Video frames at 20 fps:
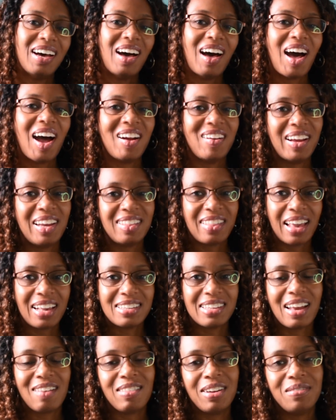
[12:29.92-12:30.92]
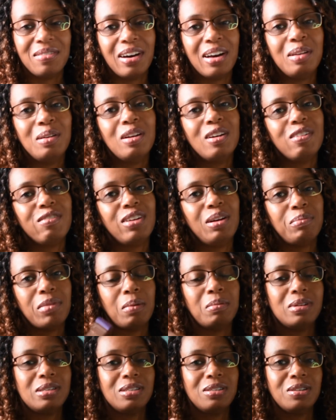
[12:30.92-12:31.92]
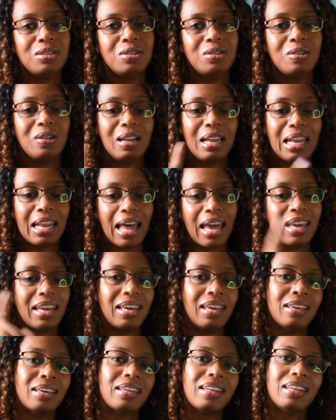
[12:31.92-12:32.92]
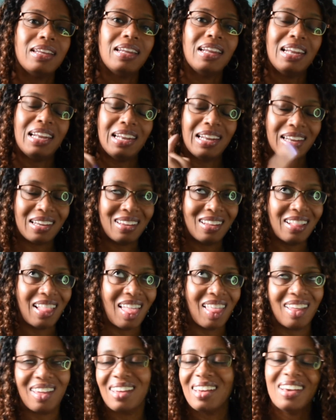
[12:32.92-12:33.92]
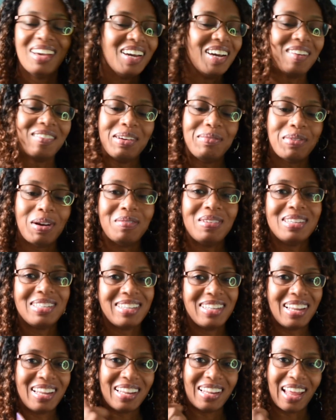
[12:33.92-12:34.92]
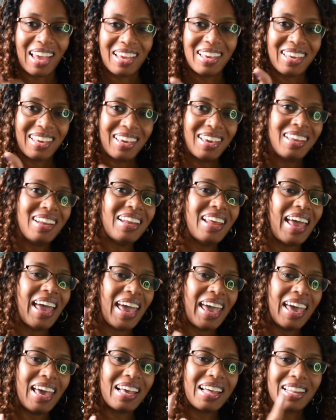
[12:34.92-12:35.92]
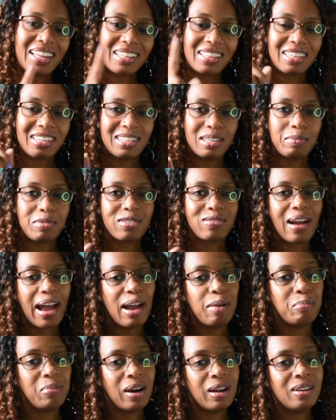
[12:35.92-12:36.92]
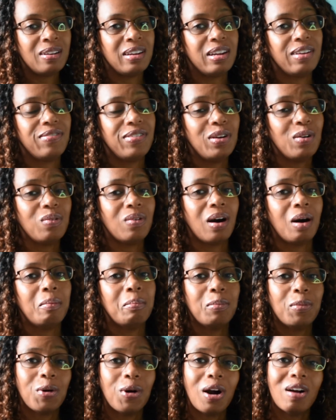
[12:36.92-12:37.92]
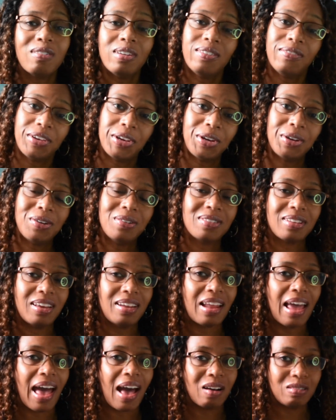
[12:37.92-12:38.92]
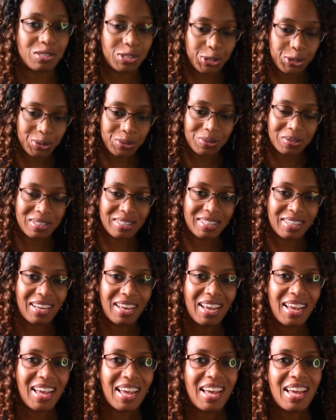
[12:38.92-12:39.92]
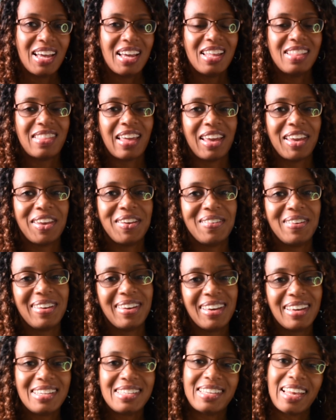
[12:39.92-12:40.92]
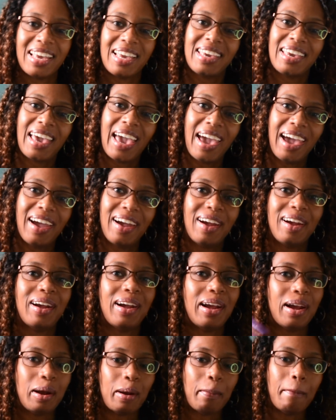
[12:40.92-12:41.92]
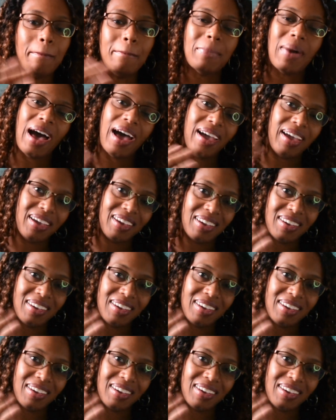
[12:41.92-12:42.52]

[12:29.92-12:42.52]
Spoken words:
Alright, thanks everyone. Remember to like it. Remember to like it and click the subscribe button if you want more reviews and how-tos. Thank you again. Take care. Bye.